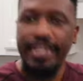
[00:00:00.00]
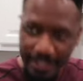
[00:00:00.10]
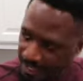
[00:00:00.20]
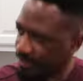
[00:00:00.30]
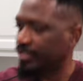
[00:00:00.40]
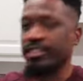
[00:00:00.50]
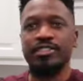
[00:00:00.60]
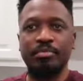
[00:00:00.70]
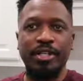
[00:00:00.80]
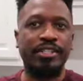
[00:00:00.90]
Yes, it
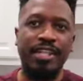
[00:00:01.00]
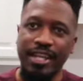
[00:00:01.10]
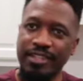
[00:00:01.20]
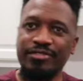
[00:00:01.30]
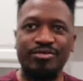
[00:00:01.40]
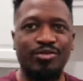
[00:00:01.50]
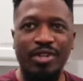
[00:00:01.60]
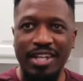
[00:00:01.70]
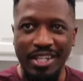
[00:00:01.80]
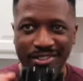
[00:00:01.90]
is. But hey,
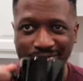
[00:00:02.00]
why not?